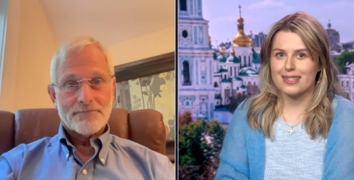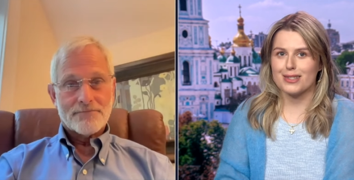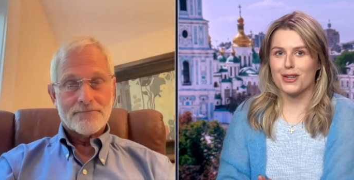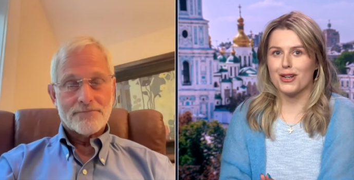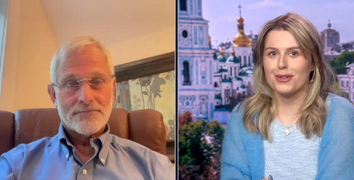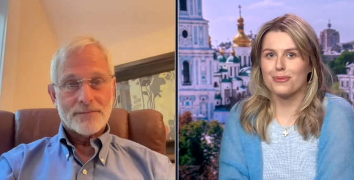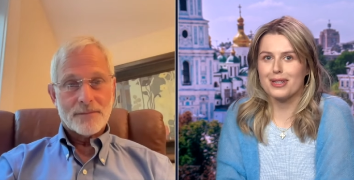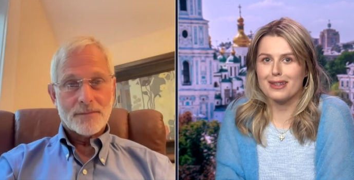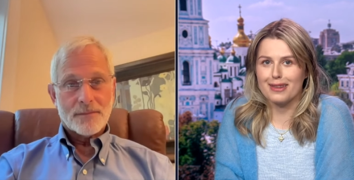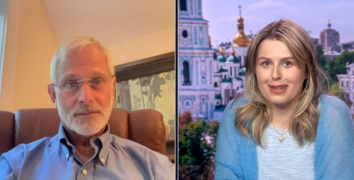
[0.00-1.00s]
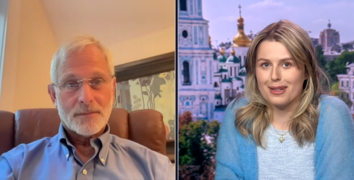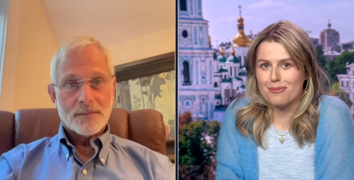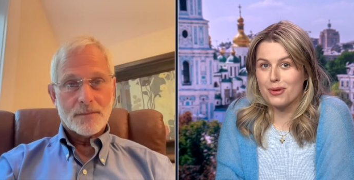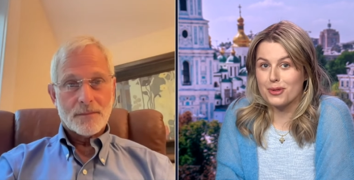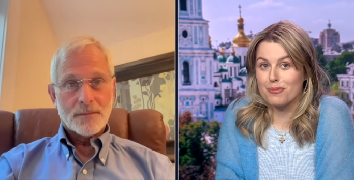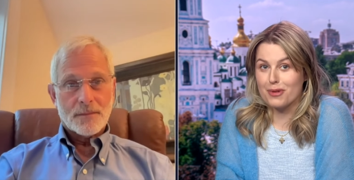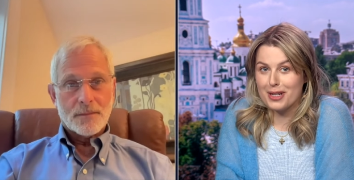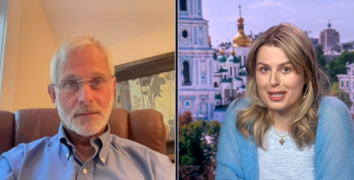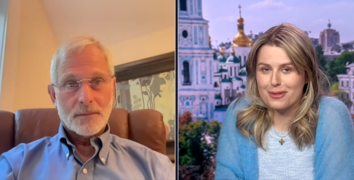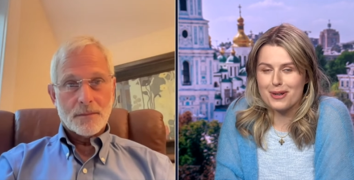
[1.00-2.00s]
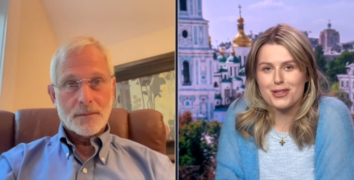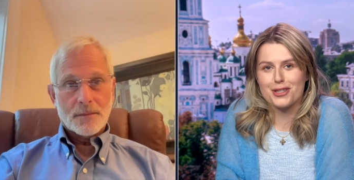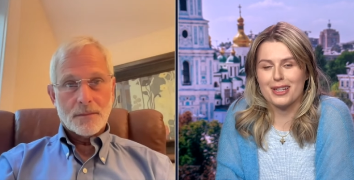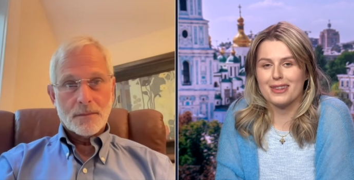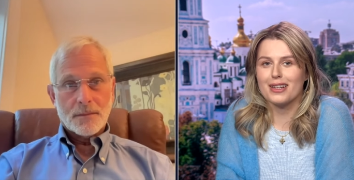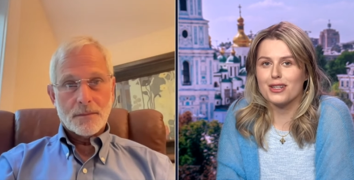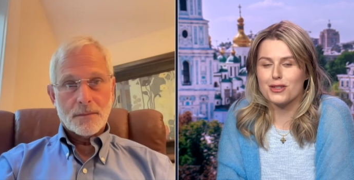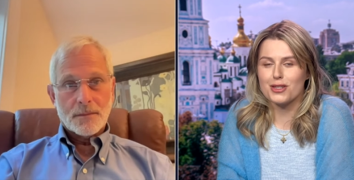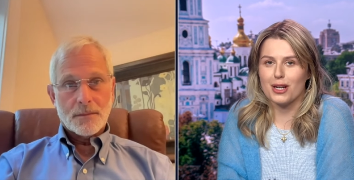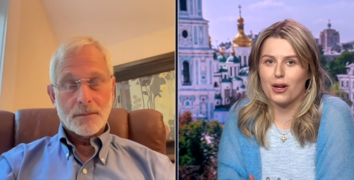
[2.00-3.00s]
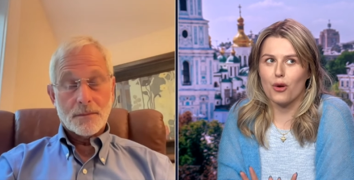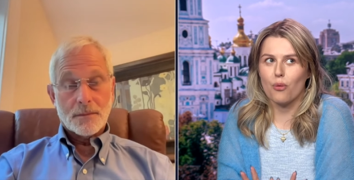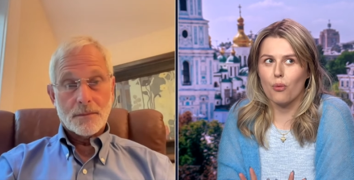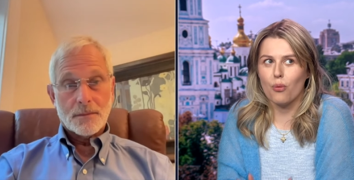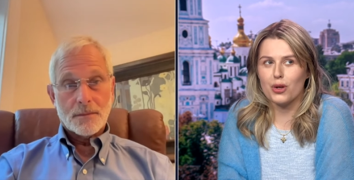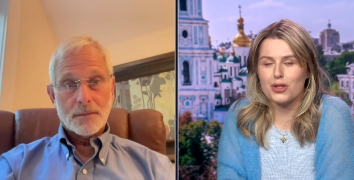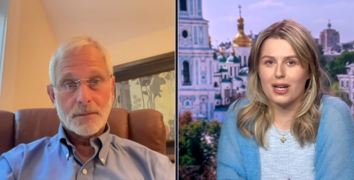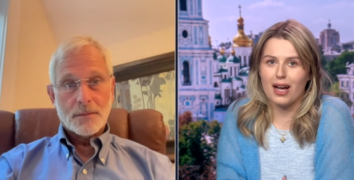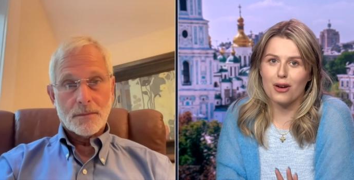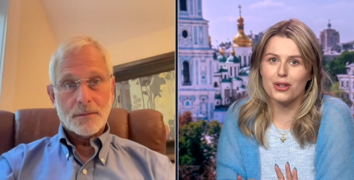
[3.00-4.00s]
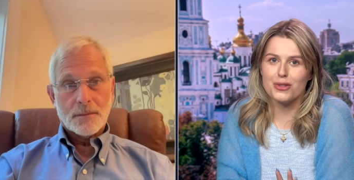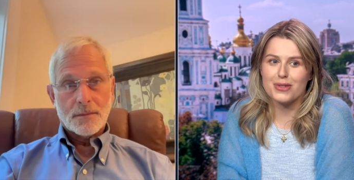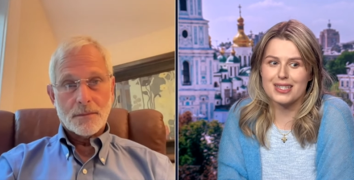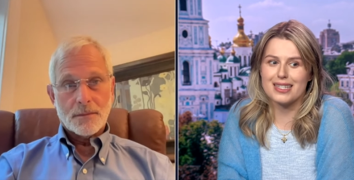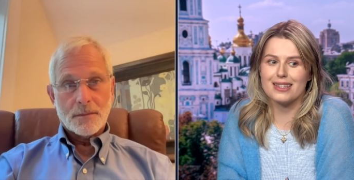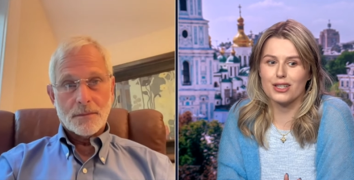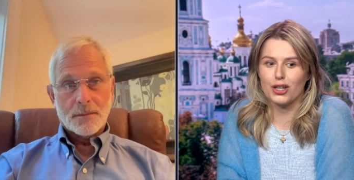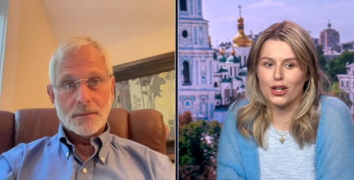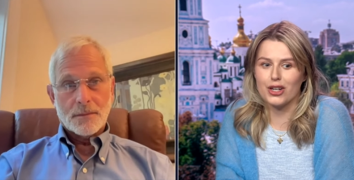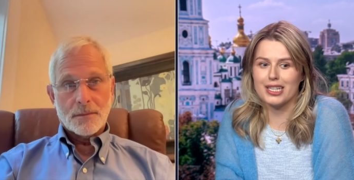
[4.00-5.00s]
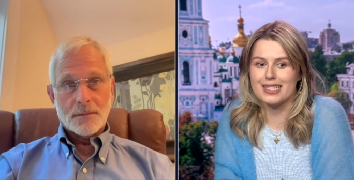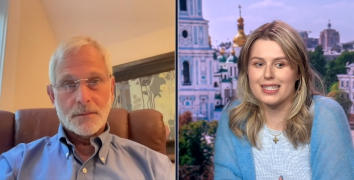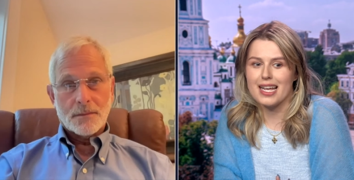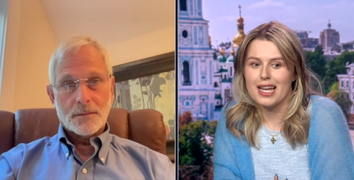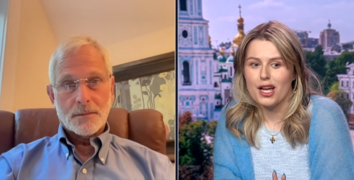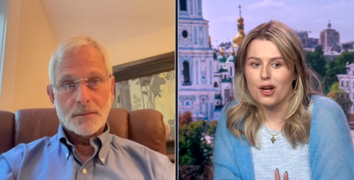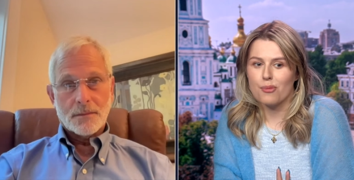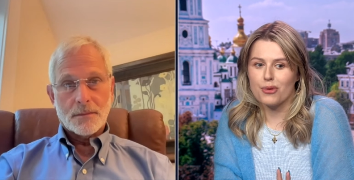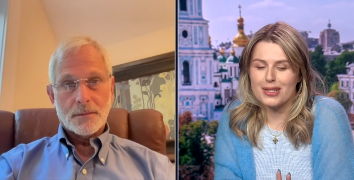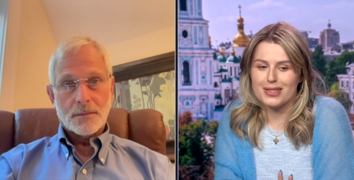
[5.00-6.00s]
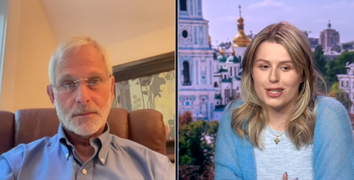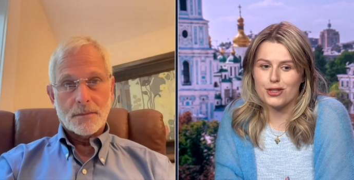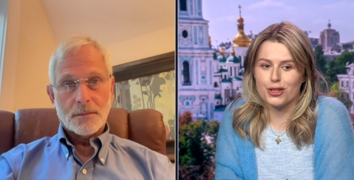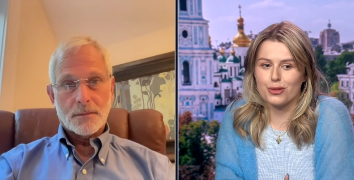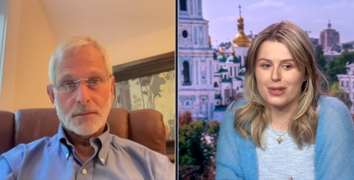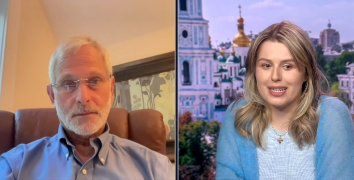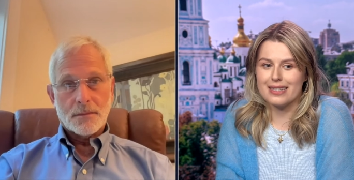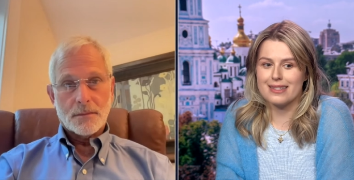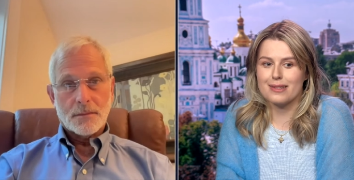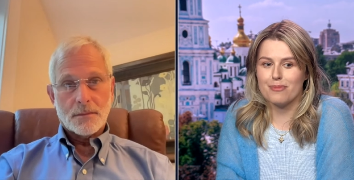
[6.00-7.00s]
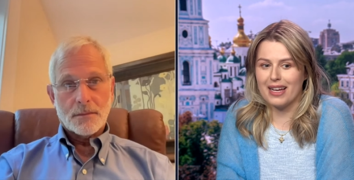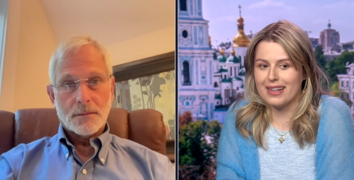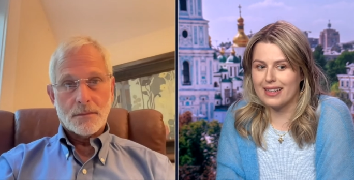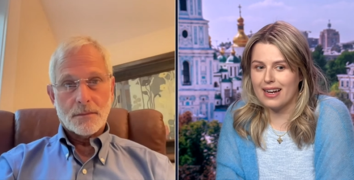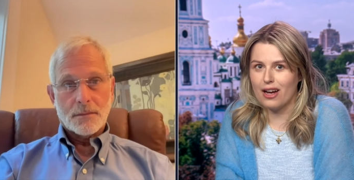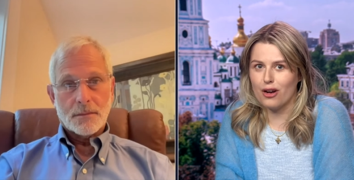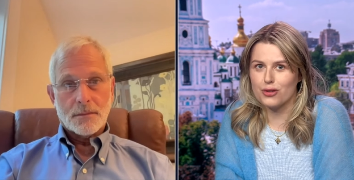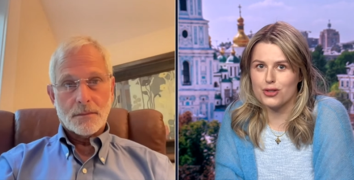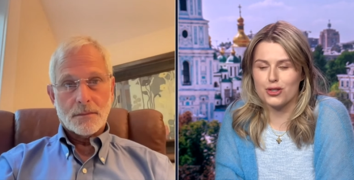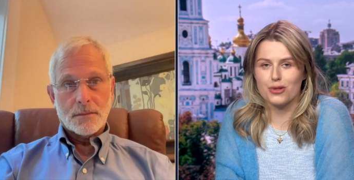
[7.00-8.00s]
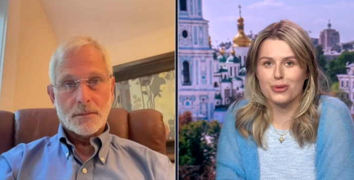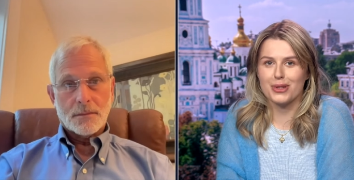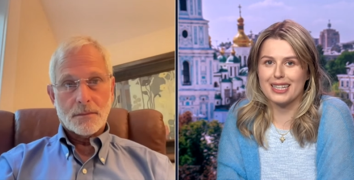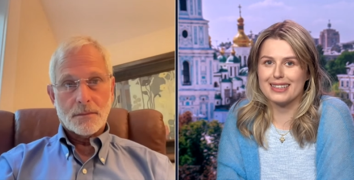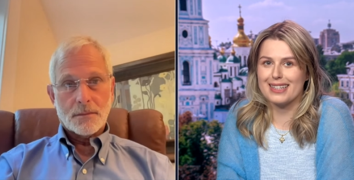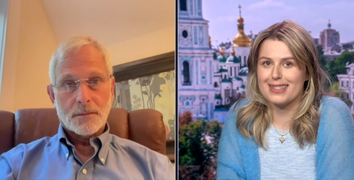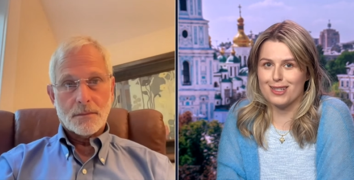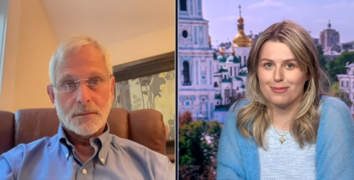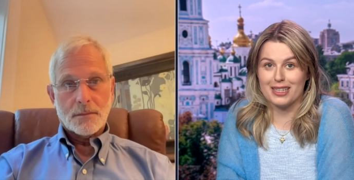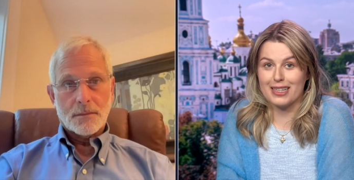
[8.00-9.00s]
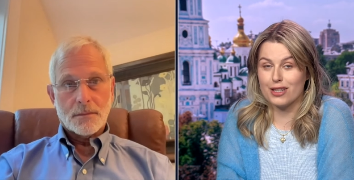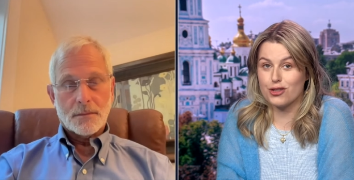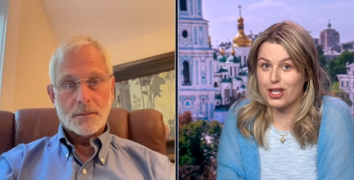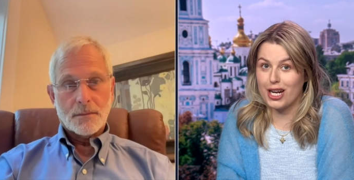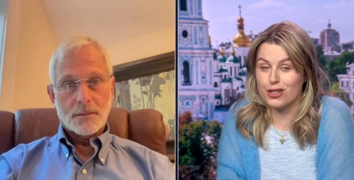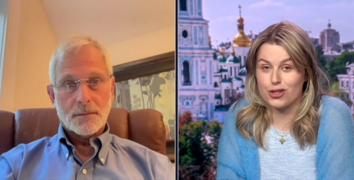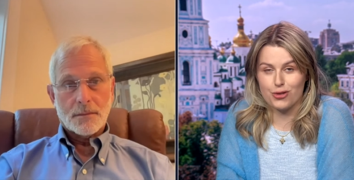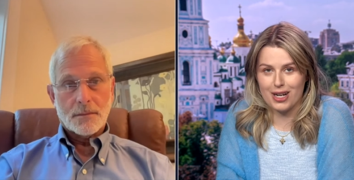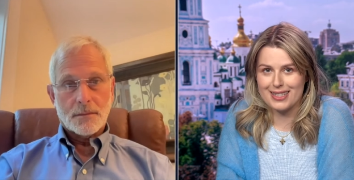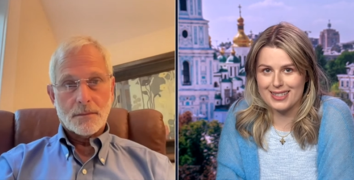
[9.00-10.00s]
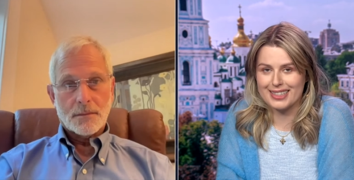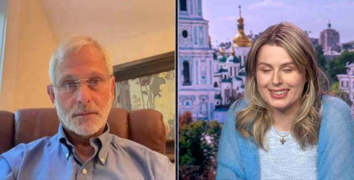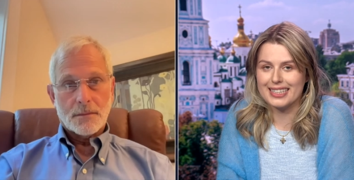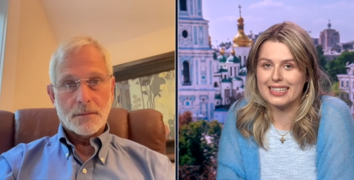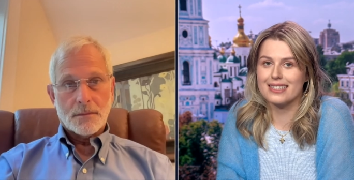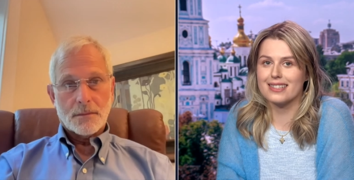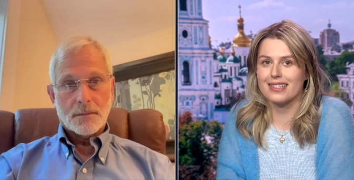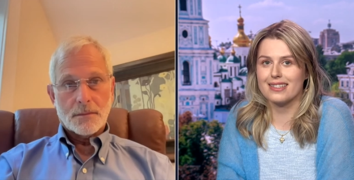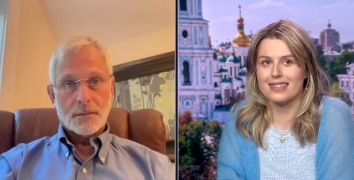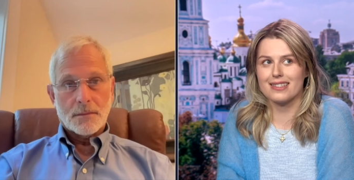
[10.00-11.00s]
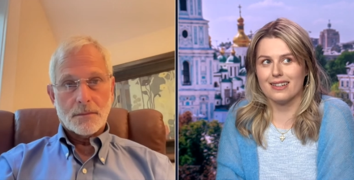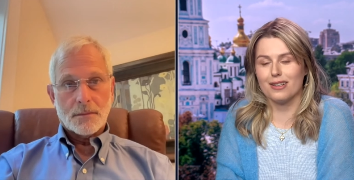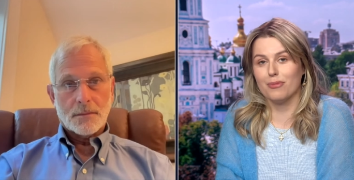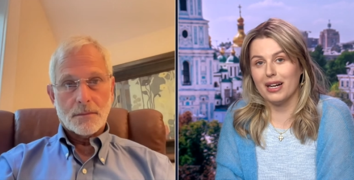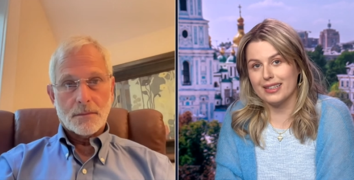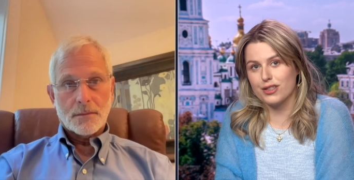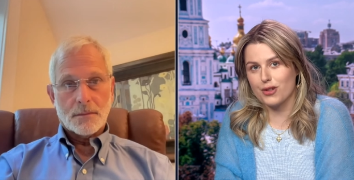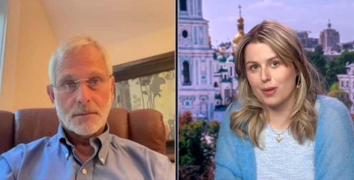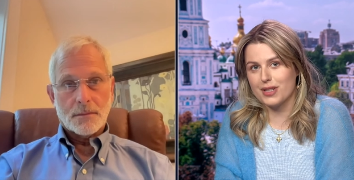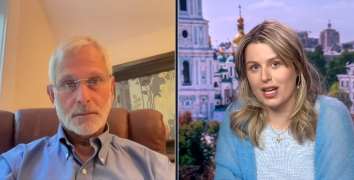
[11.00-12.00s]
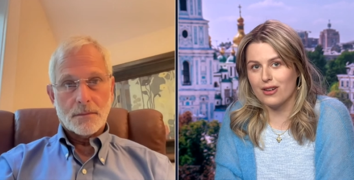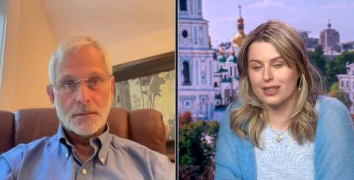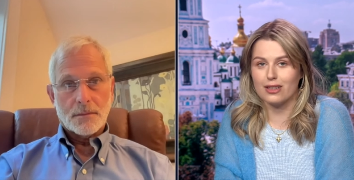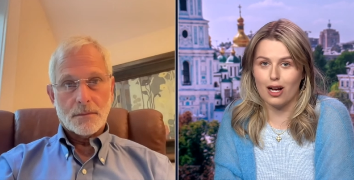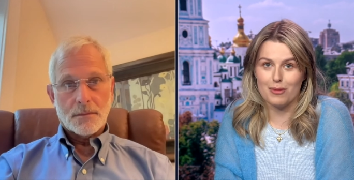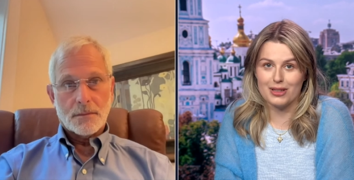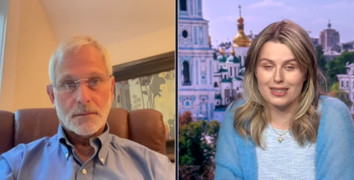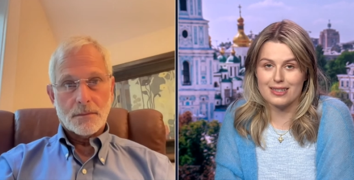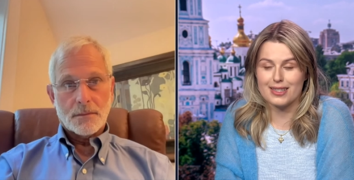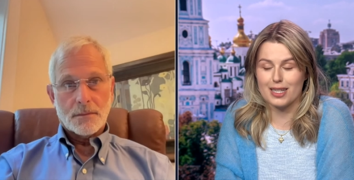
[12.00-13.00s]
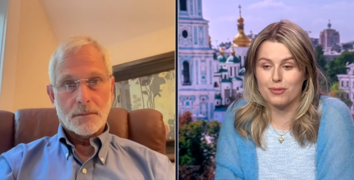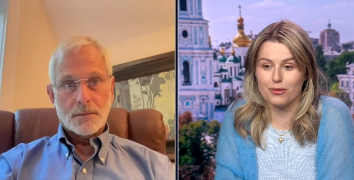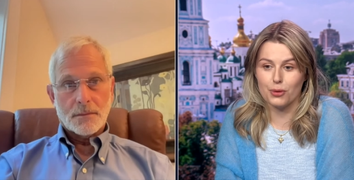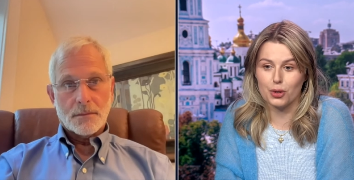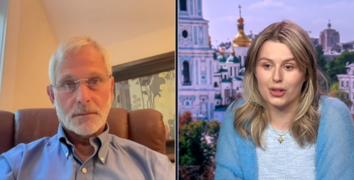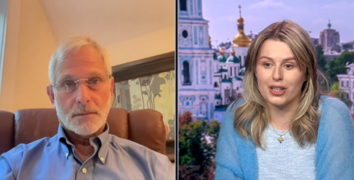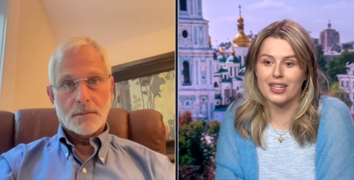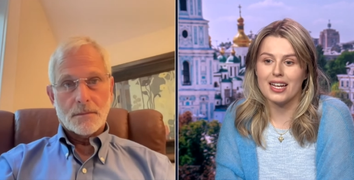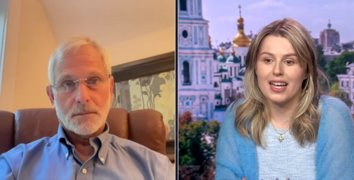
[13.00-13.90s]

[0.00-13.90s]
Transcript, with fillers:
Speaker 1: start with the most burning question, and that is what how do you see the current presidential race panning out? Do you think that something had changed drastically since uh, Biden dropped out and Kamala stepped forward?